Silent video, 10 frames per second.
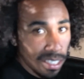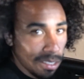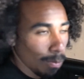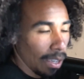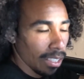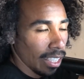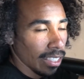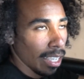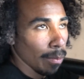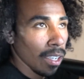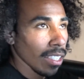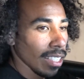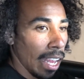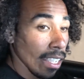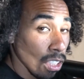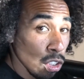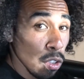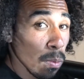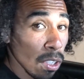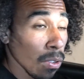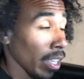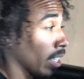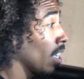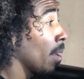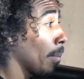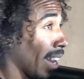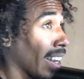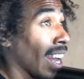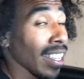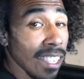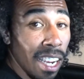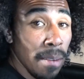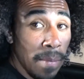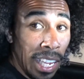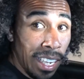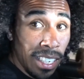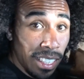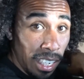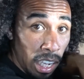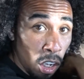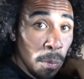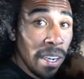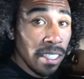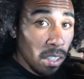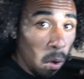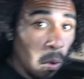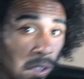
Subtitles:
It's probably like 10 bucks, and it's super quick. But at nighttime, it literally illuminates the whole